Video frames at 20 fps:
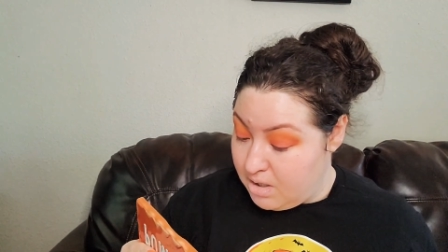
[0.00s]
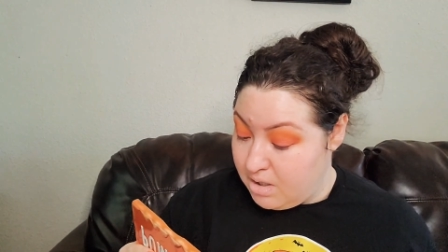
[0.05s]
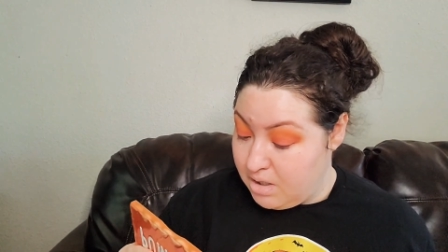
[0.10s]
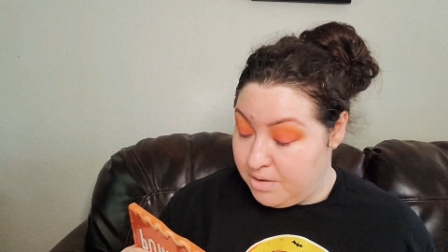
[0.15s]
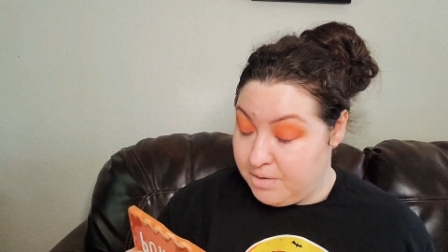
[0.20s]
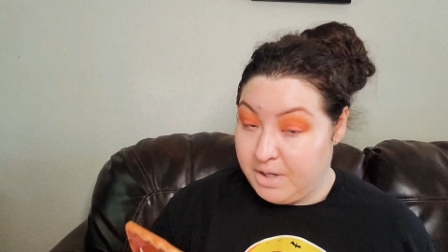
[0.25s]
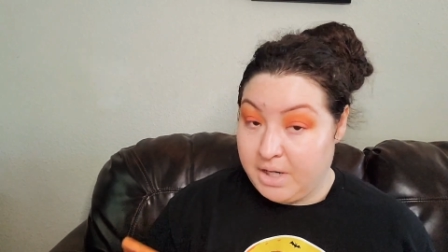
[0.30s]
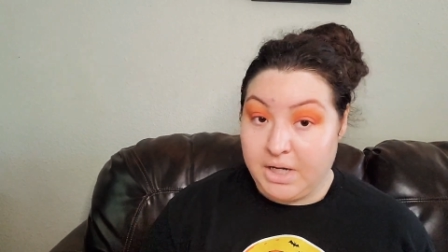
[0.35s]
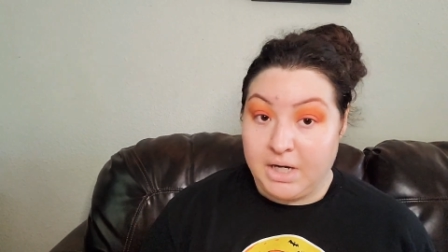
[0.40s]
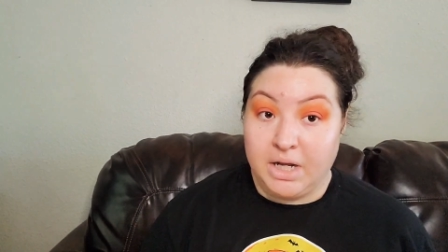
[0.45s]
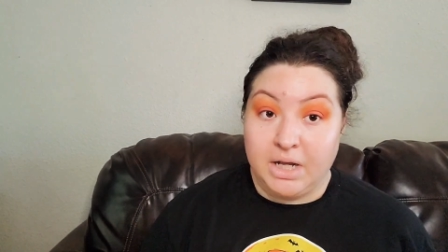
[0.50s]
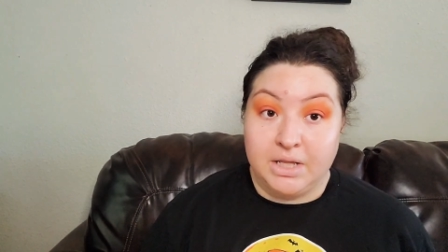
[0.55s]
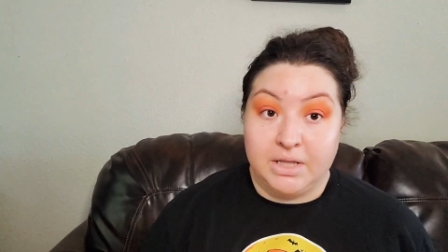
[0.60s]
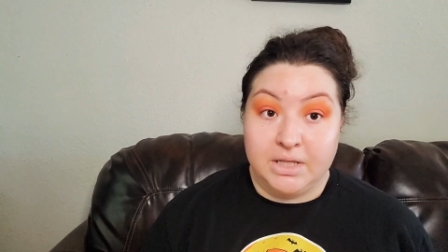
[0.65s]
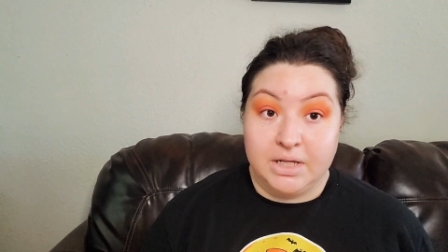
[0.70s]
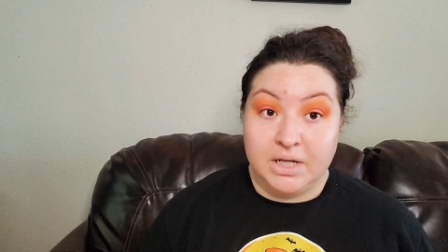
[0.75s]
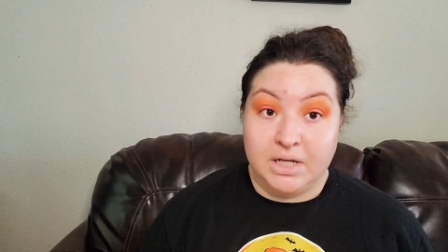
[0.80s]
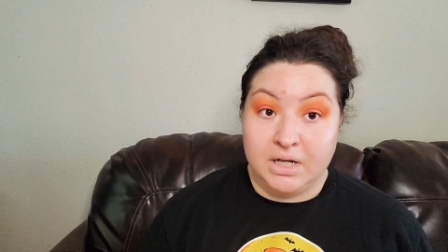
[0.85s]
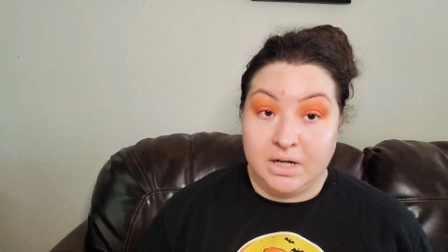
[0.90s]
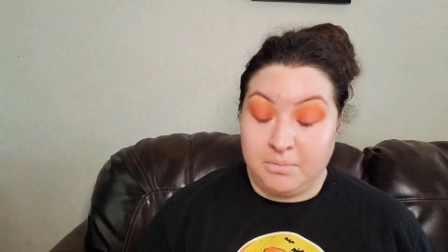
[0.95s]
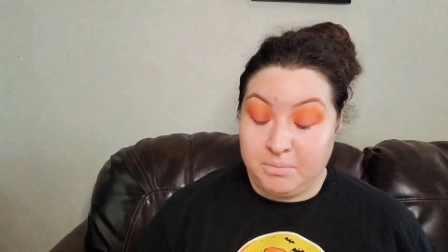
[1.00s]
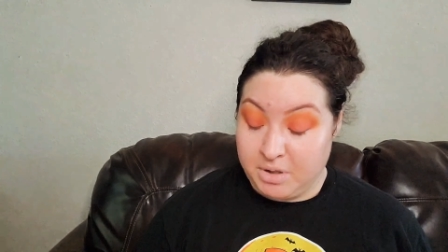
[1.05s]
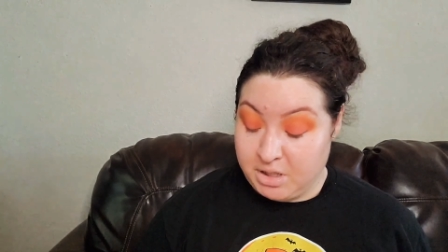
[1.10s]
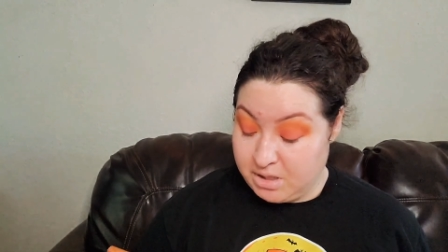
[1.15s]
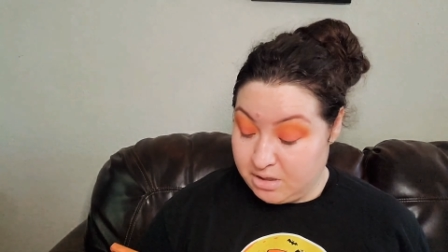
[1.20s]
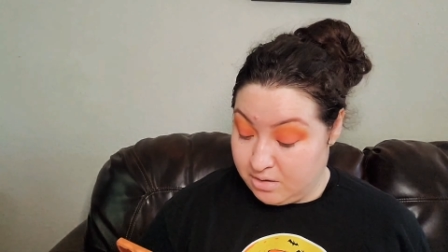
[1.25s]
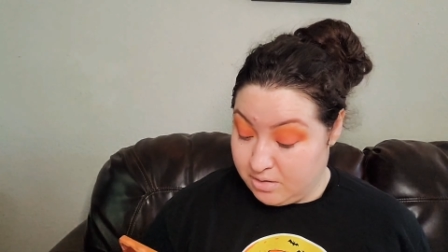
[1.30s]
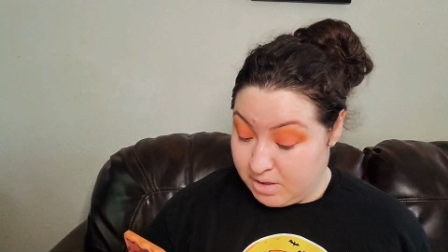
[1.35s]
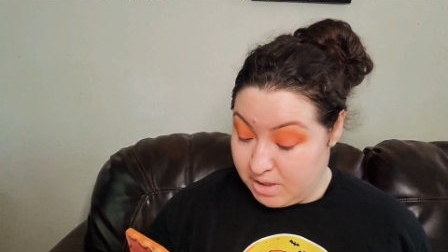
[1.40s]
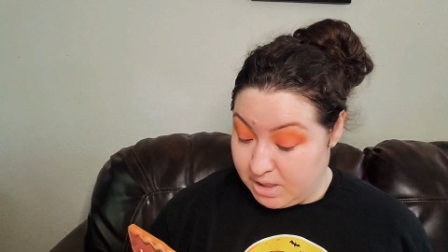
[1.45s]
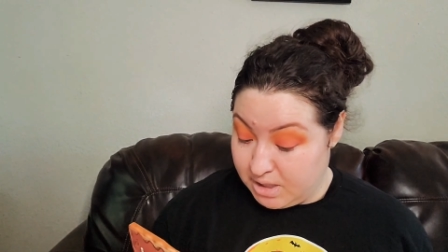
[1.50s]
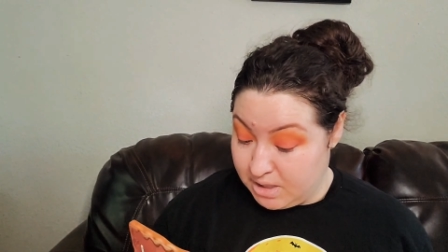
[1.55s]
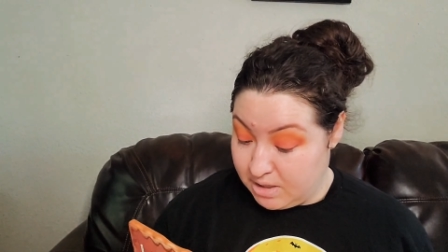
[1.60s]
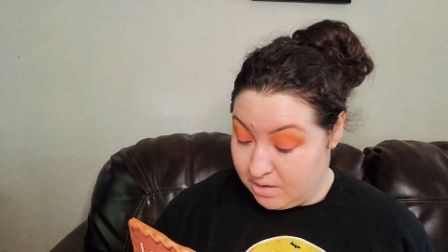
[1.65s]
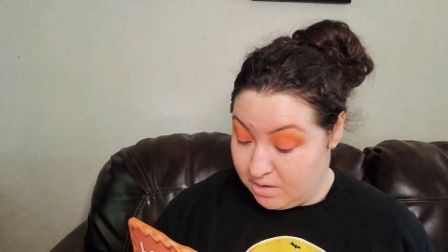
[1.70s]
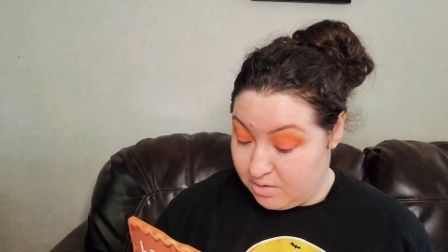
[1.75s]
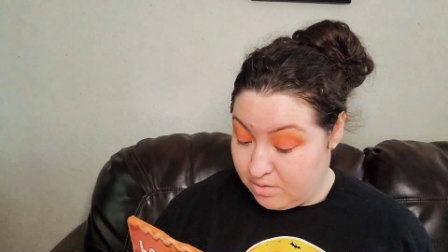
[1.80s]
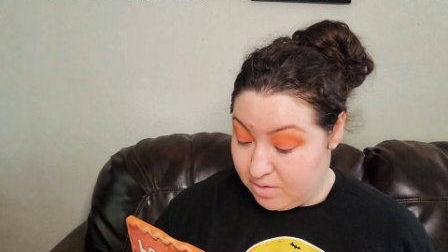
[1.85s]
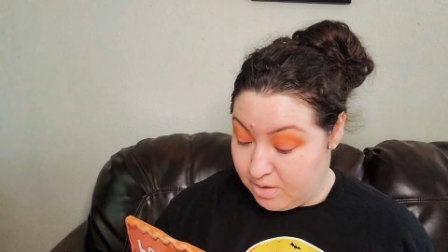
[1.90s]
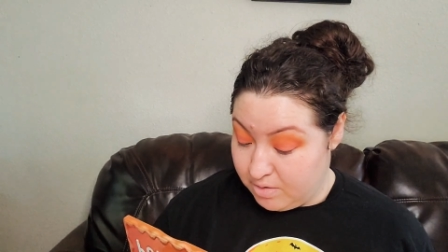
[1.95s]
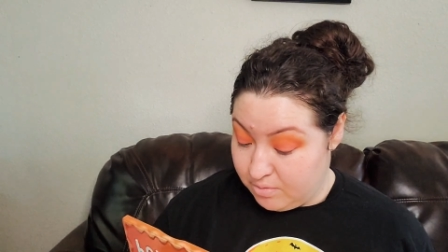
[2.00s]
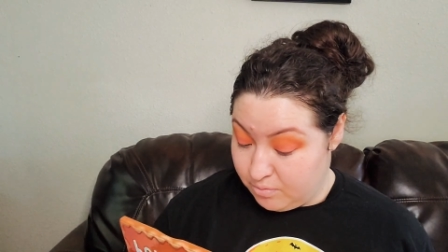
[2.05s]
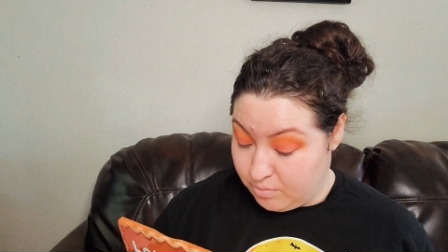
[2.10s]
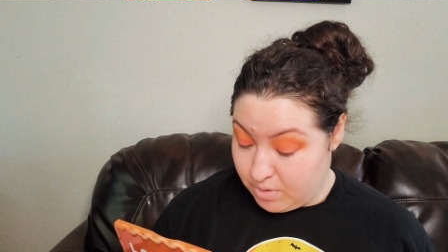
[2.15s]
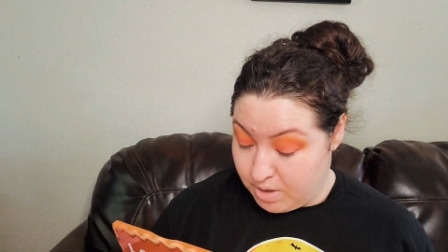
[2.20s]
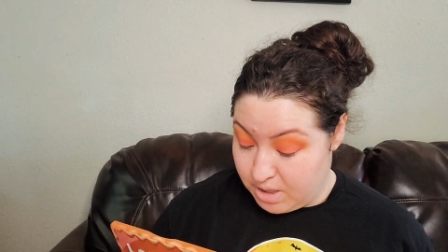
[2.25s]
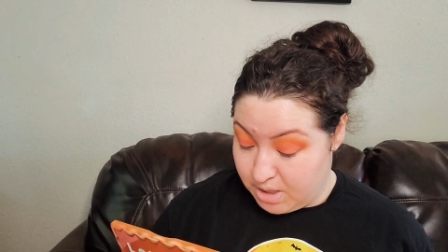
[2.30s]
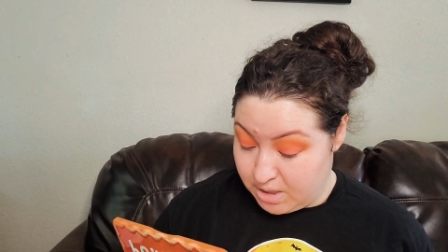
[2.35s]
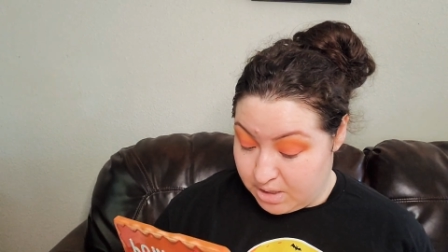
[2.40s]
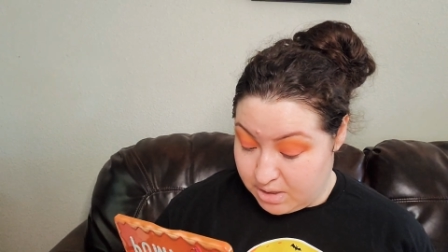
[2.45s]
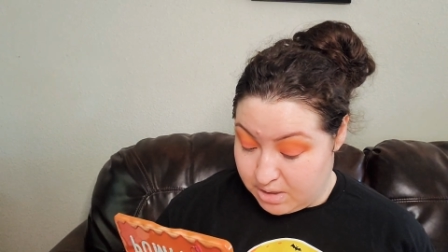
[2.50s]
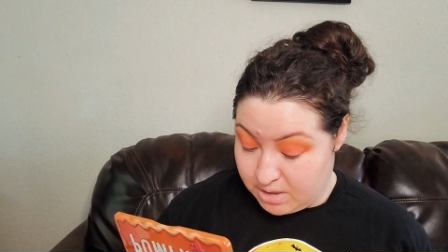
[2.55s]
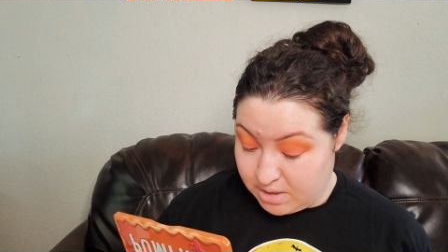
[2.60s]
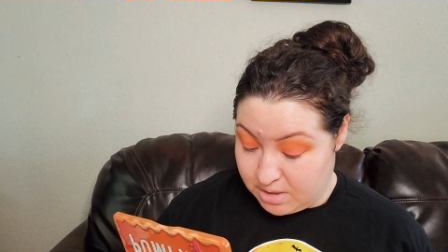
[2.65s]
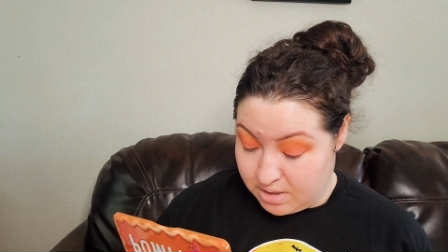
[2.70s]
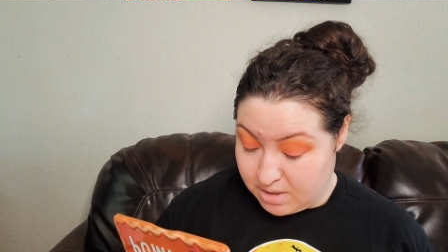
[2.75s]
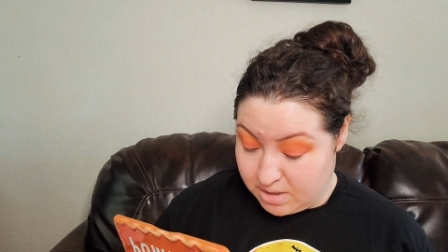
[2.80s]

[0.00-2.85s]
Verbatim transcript: All right, and then I'm gonna go ahead and go in with